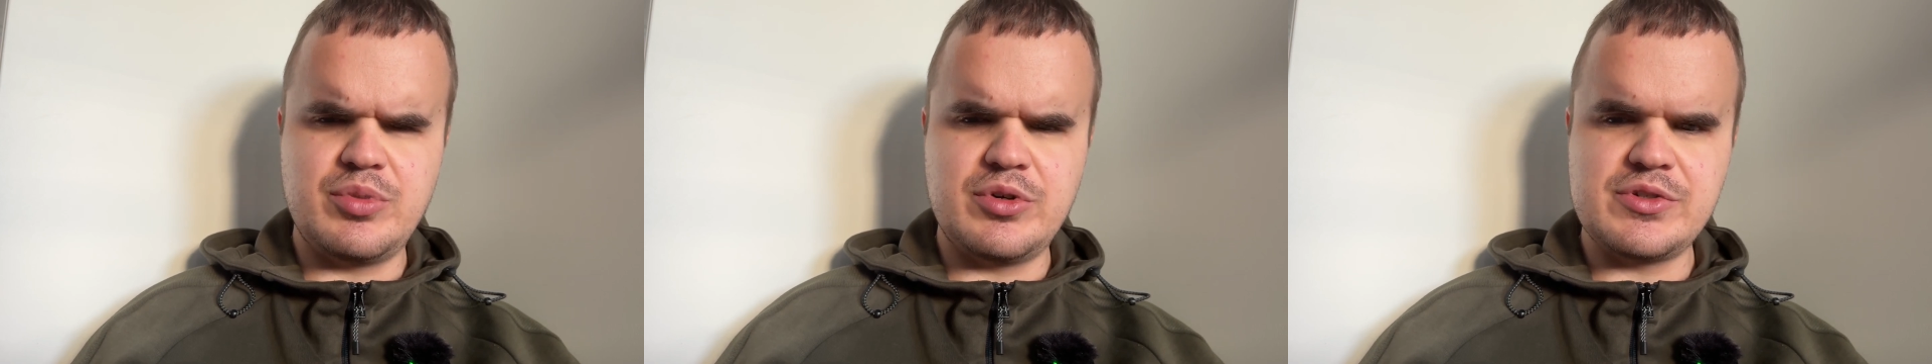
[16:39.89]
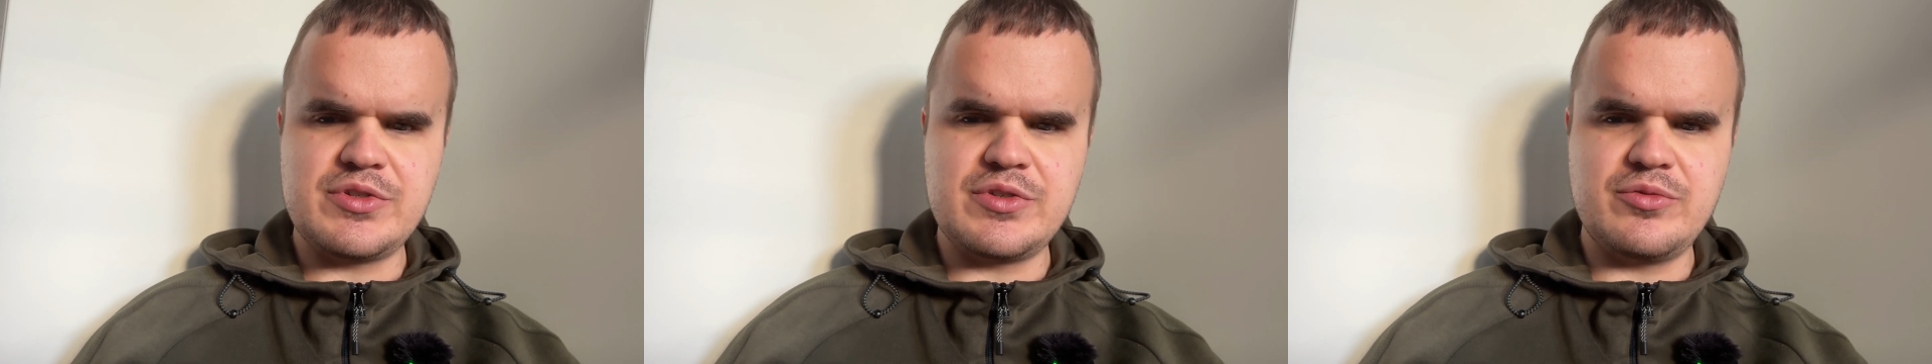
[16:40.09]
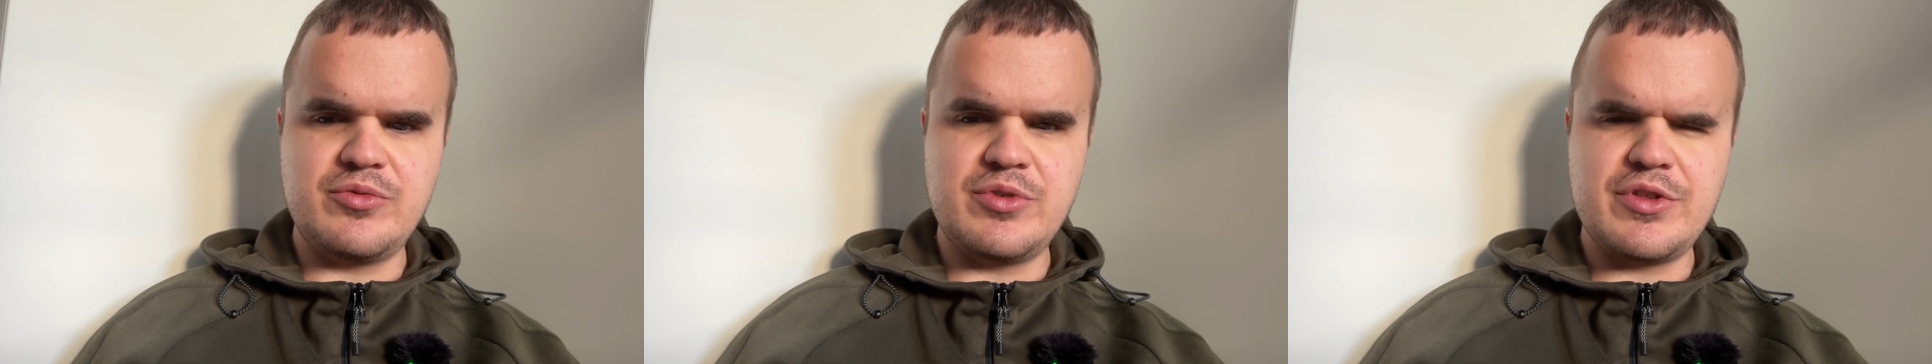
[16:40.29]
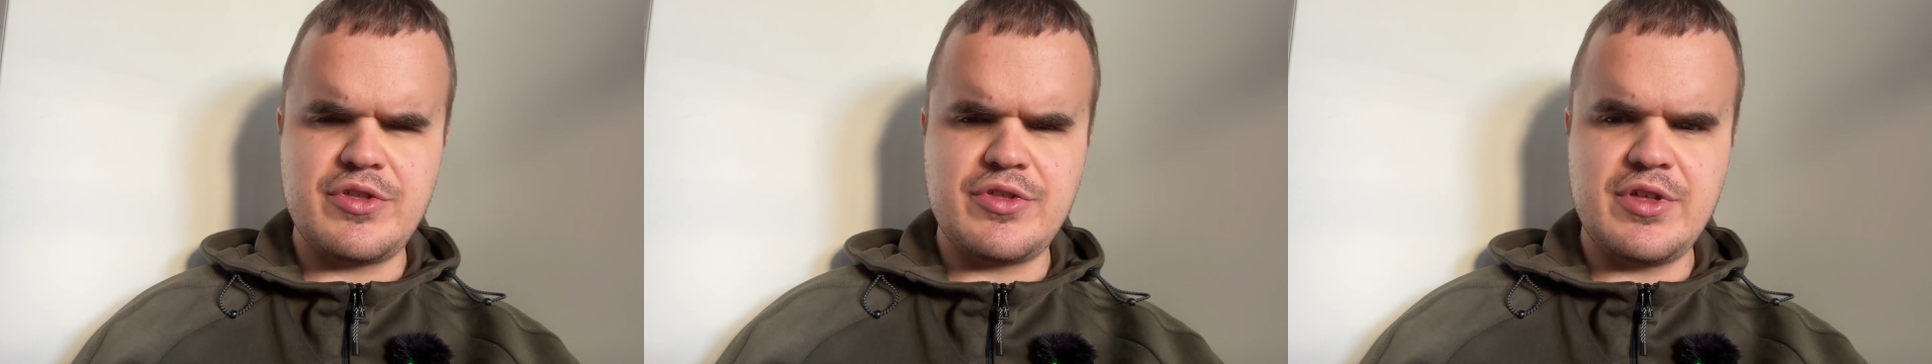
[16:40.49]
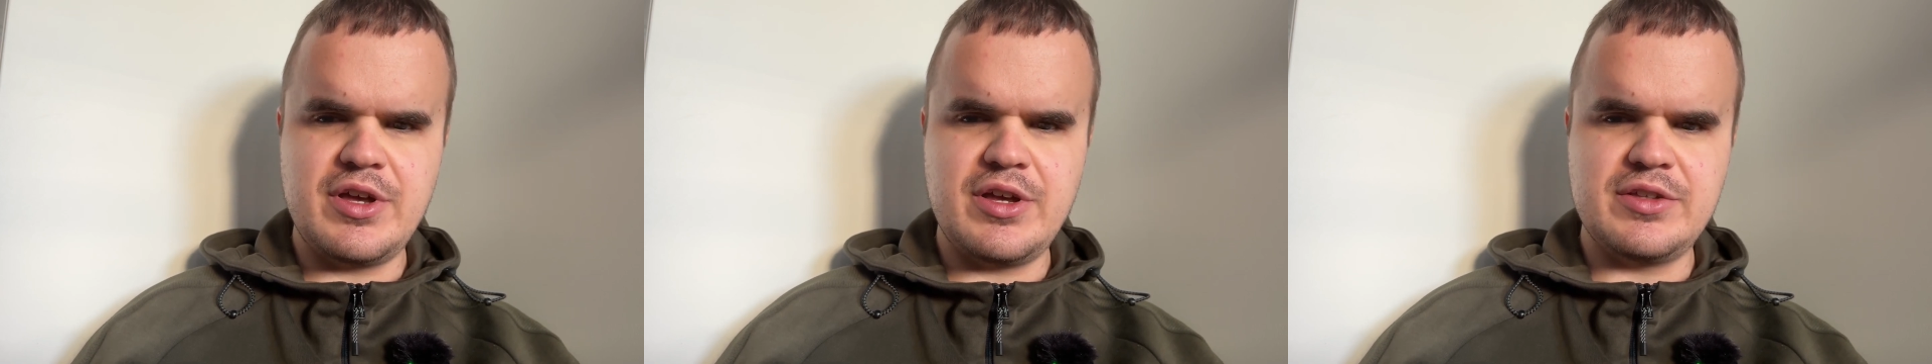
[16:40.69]
person
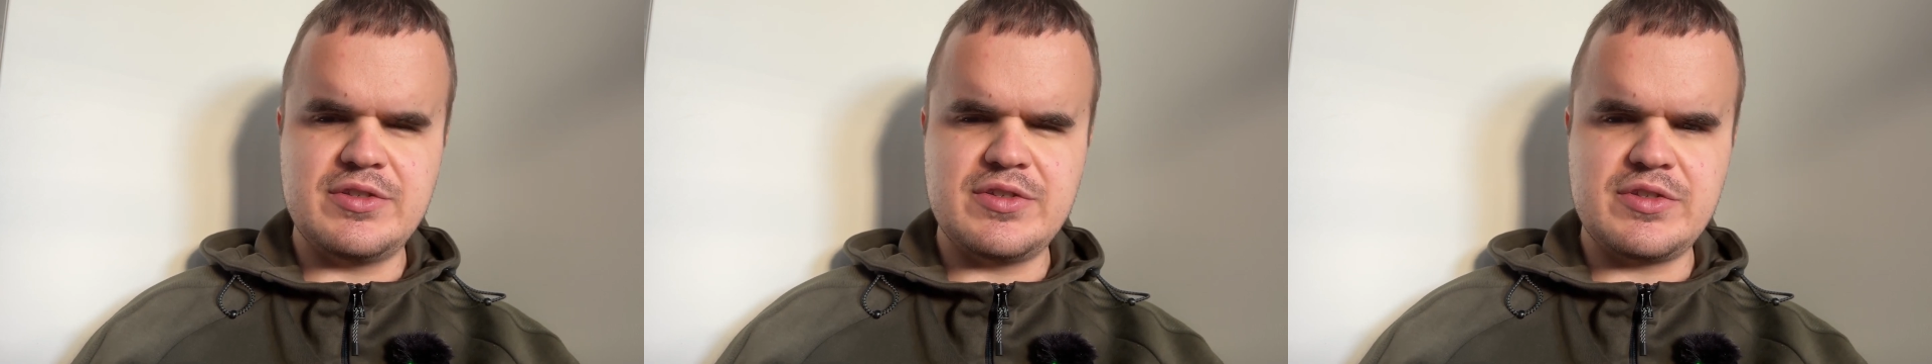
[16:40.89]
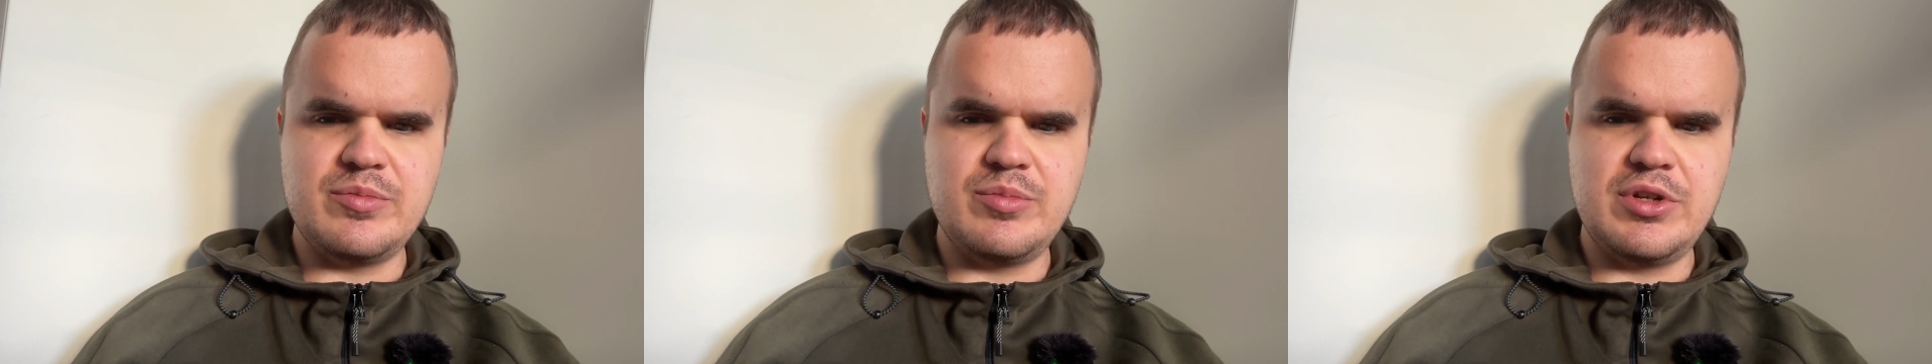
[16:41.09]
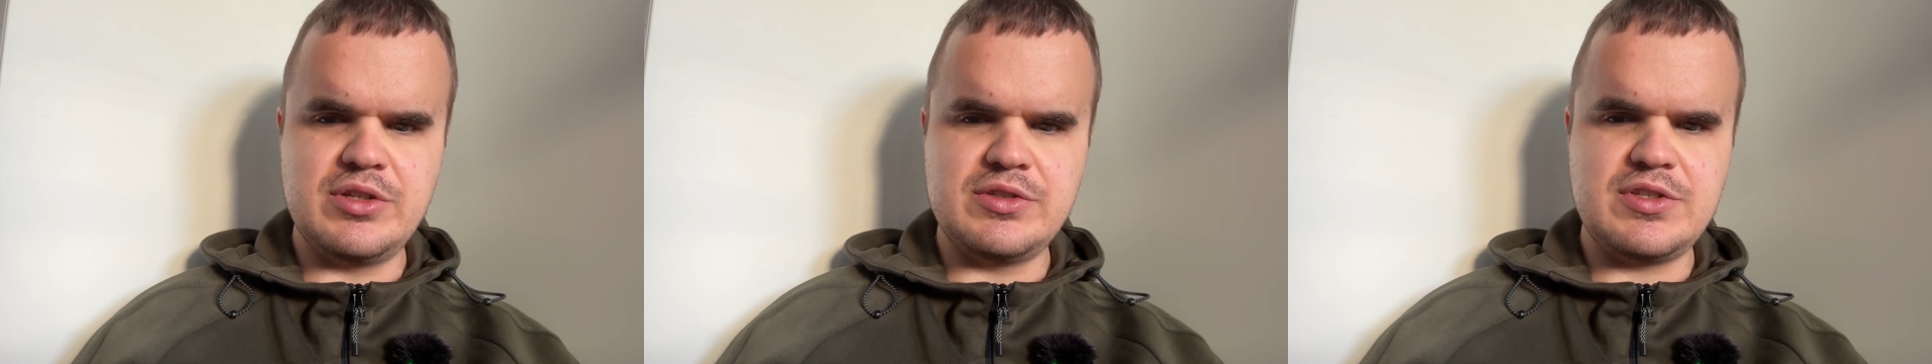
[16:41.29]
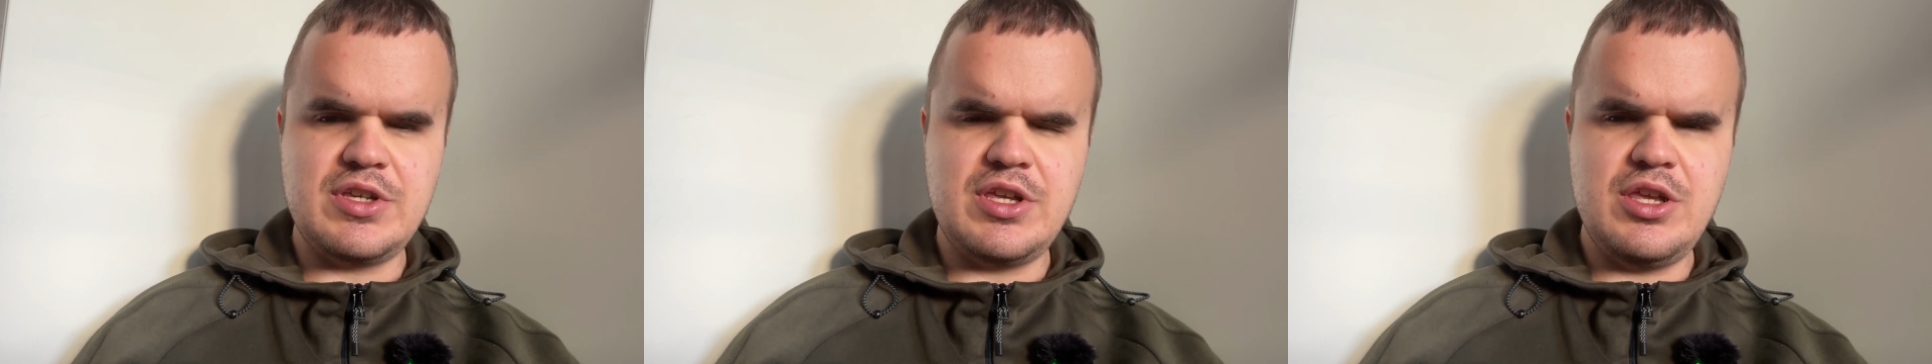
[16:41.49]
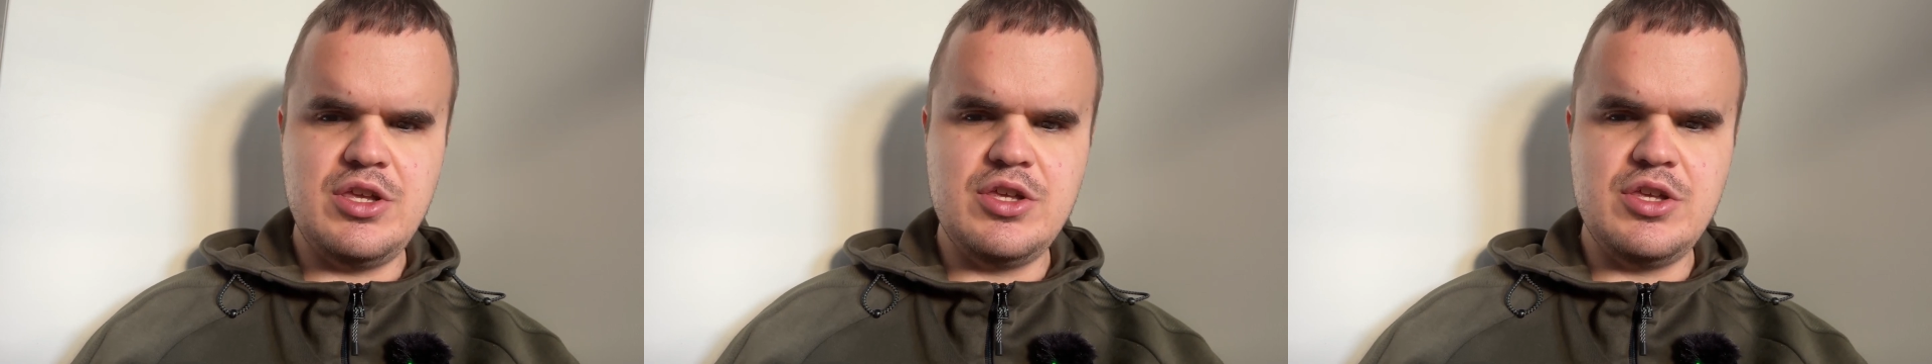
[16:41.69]
with disability,